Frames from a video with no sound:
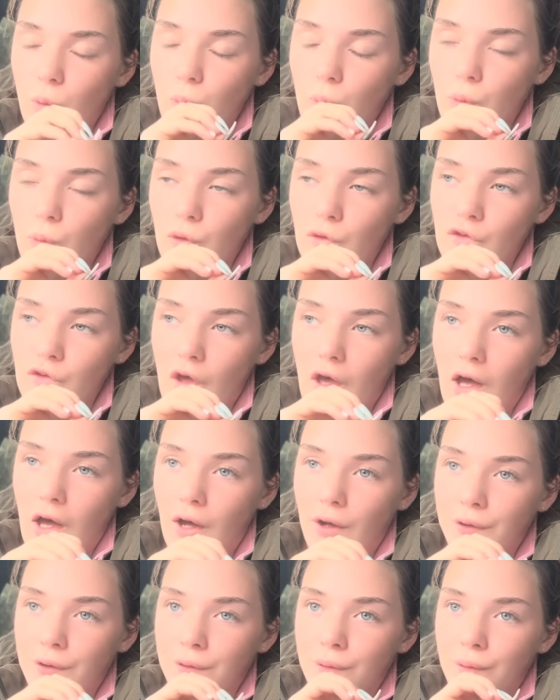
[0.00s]
was
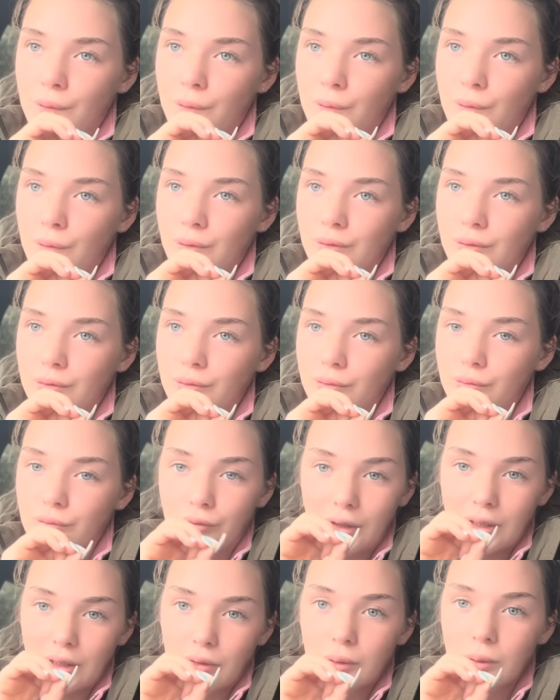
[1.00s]

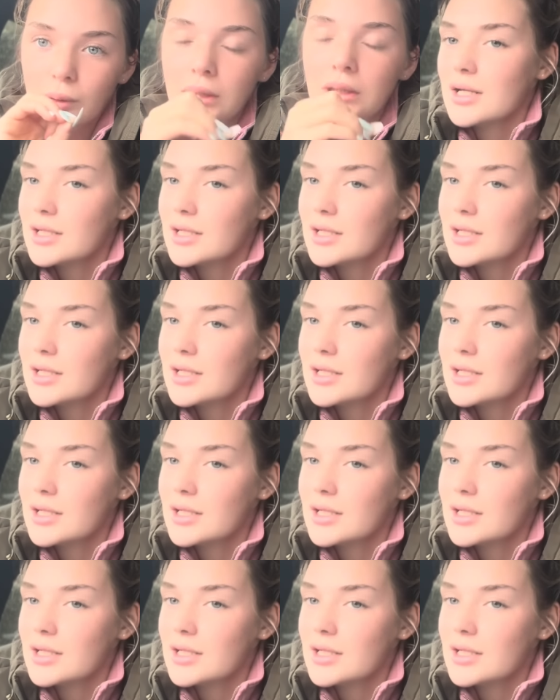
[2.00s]
unreal.